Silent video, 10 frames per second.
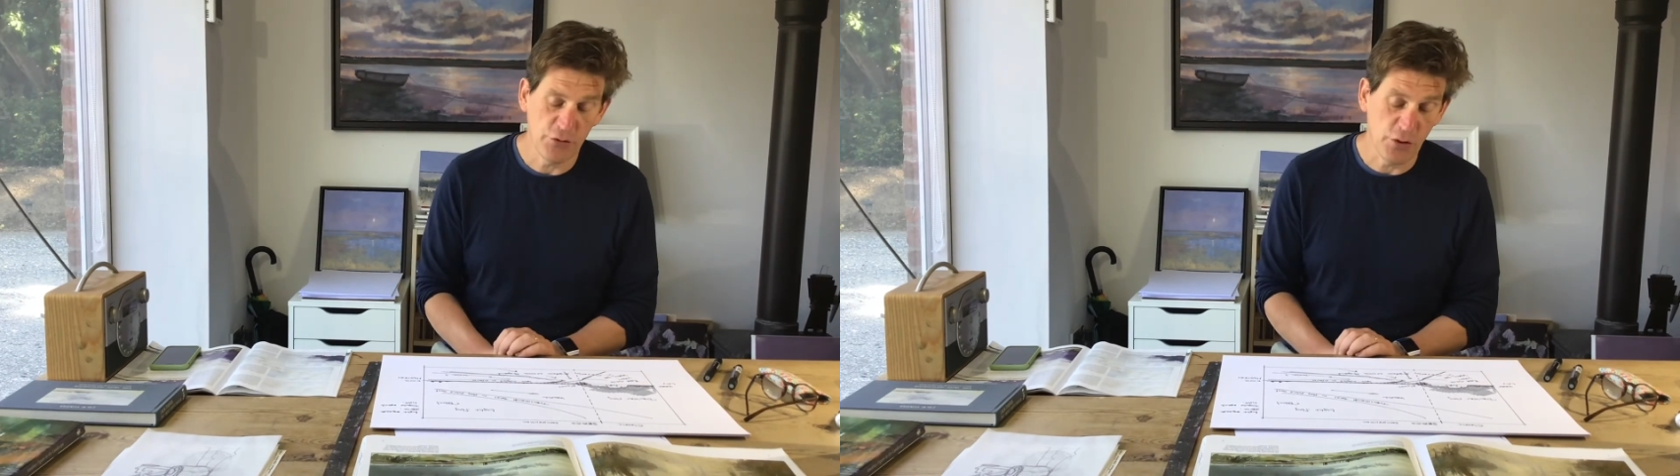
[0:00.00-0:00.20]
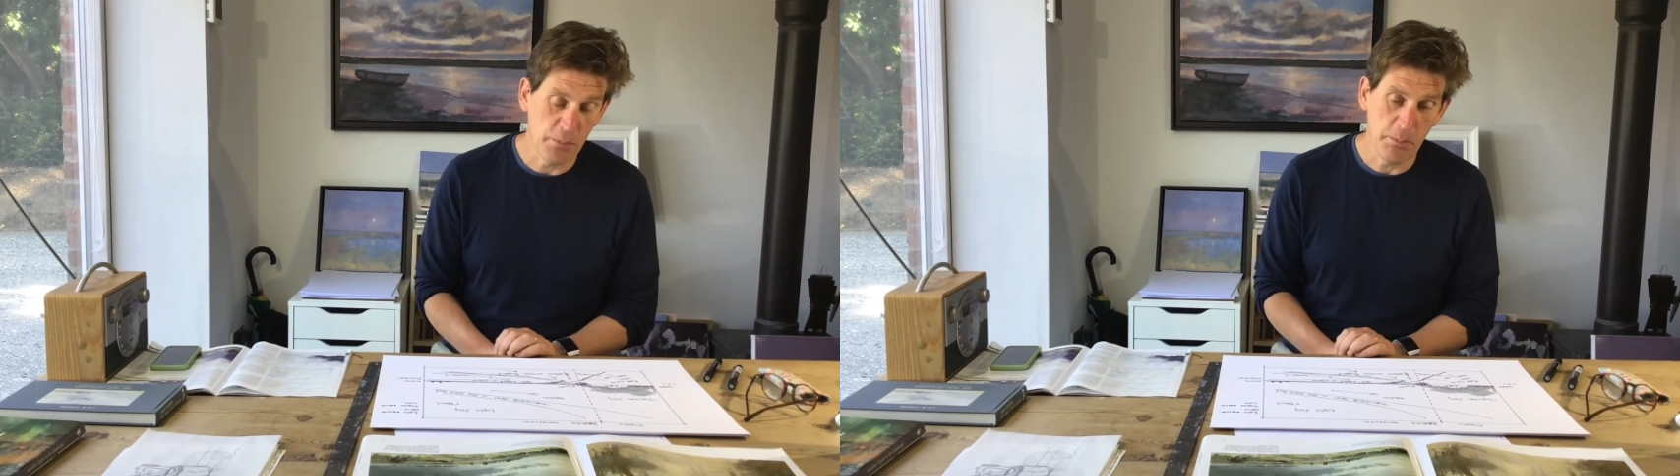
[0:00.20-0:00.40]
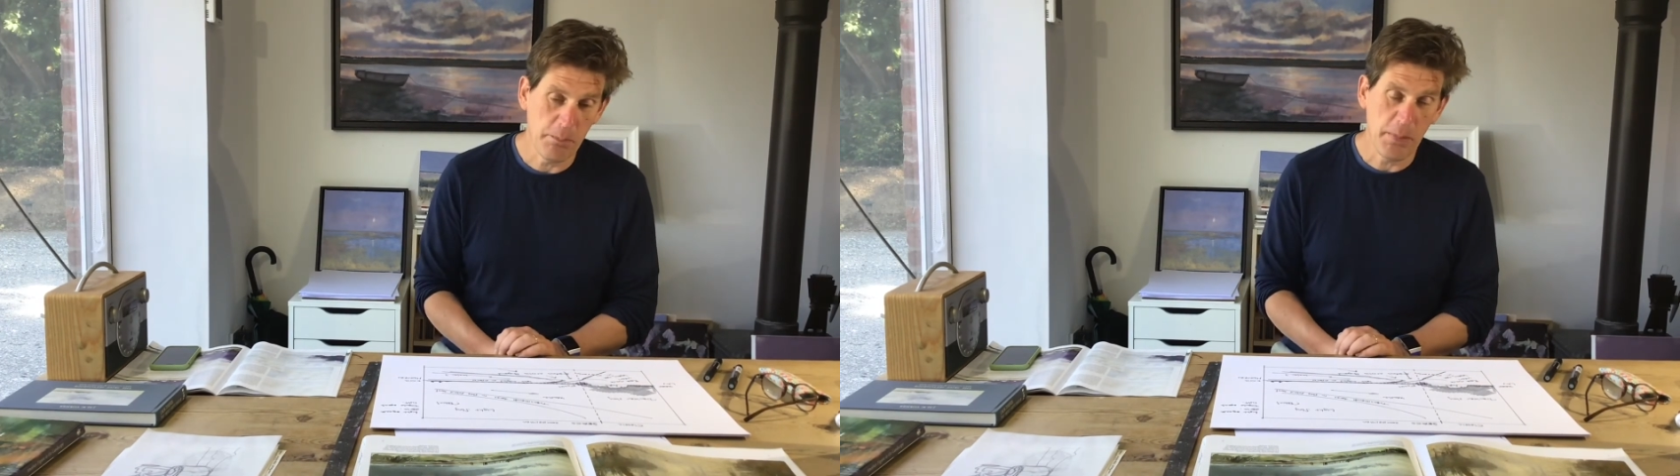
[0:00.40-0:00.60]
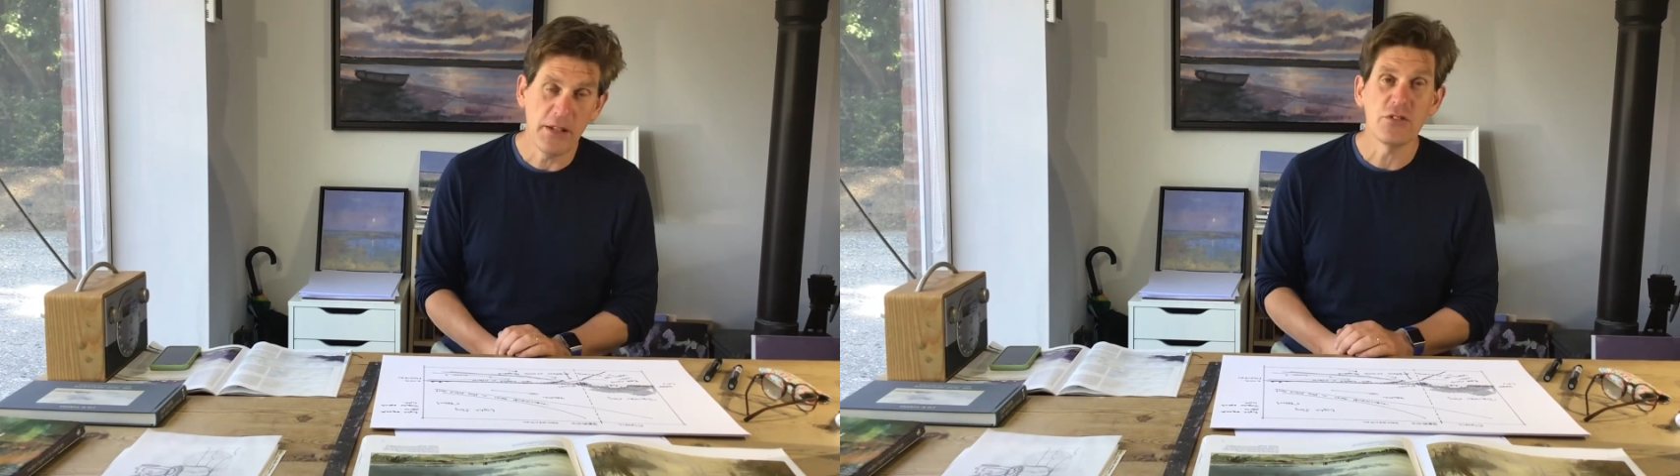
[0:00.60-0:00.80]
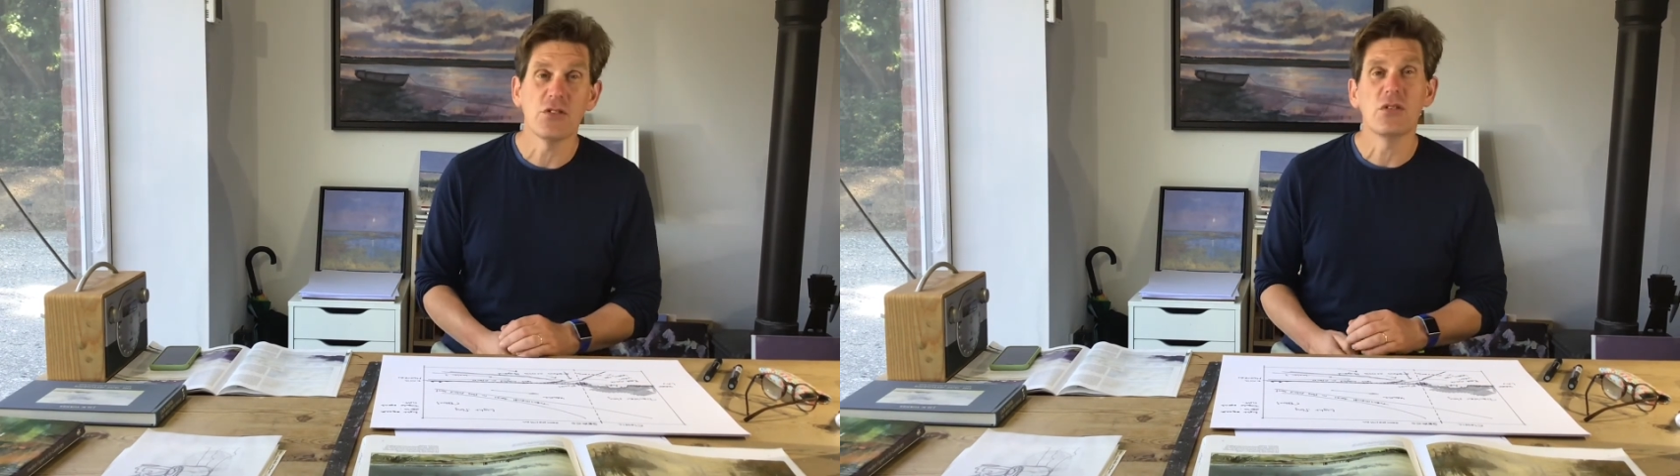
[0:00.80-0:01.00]
sorry,
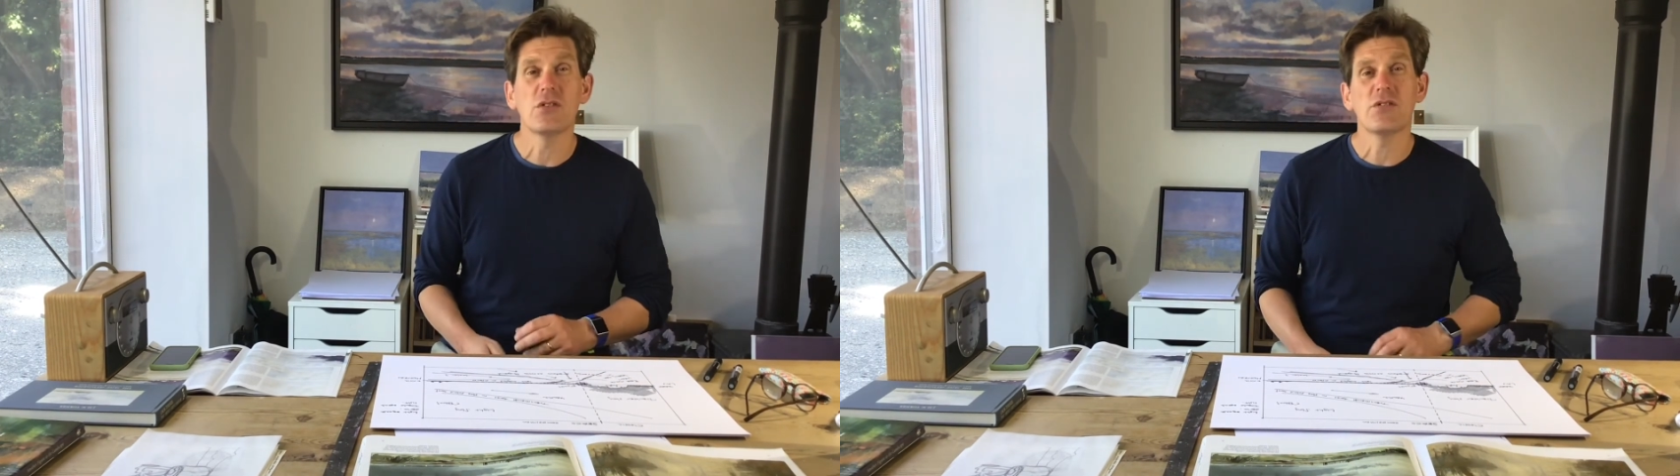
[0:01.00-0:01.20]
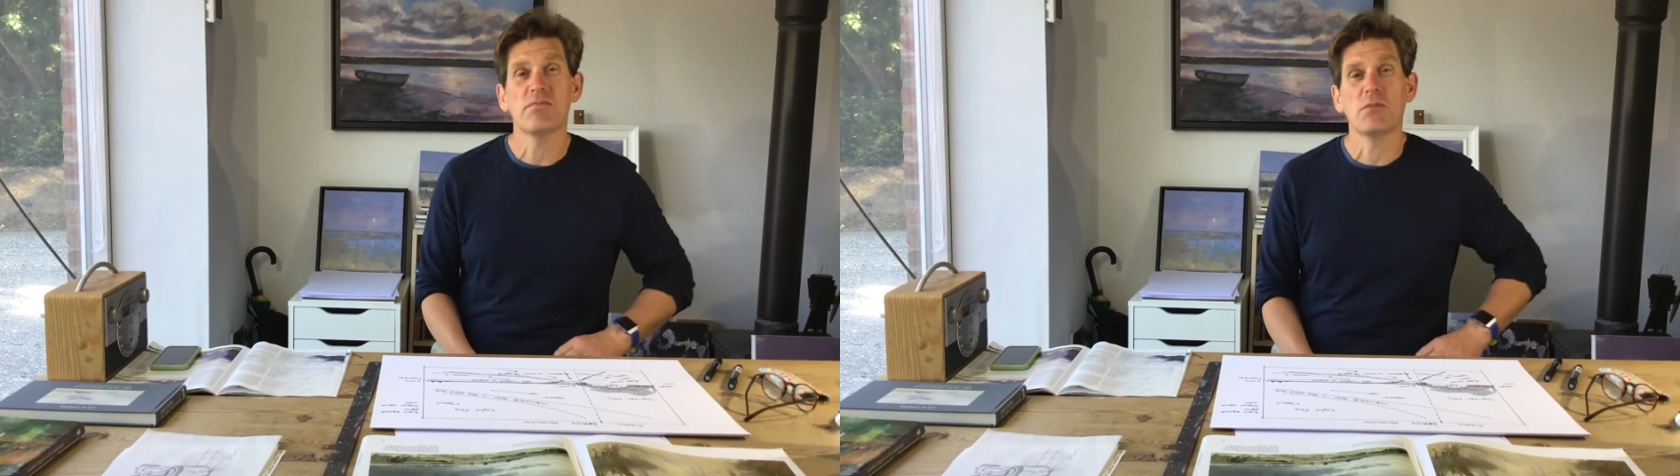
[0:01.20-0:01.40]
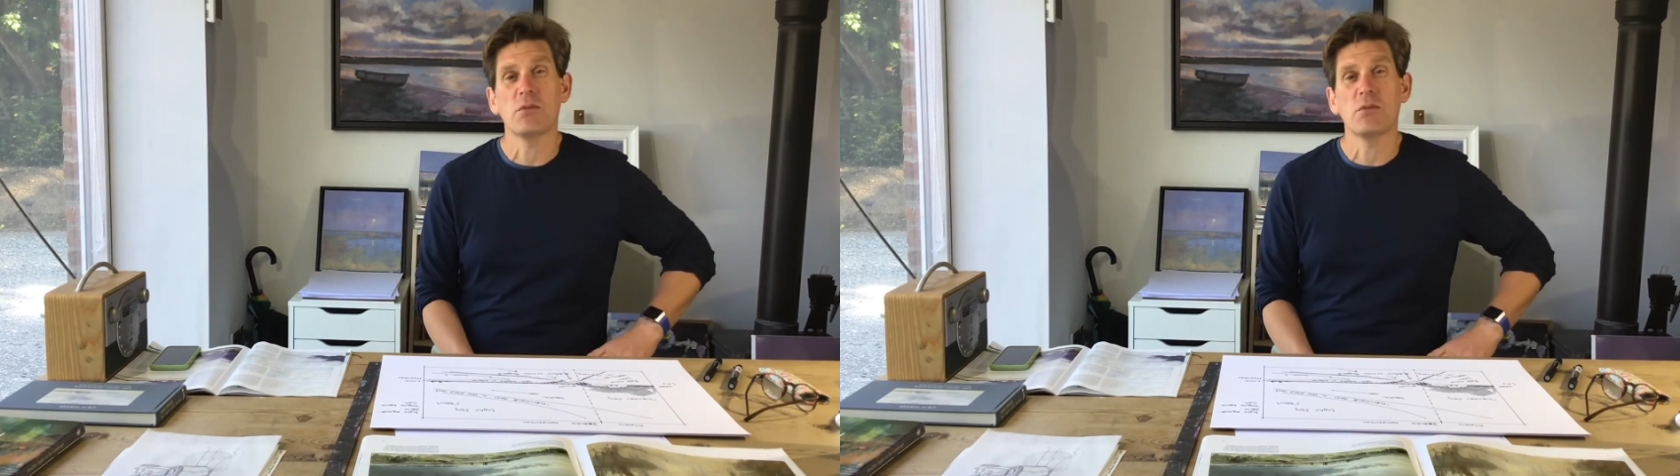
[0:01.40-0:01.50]
pencils,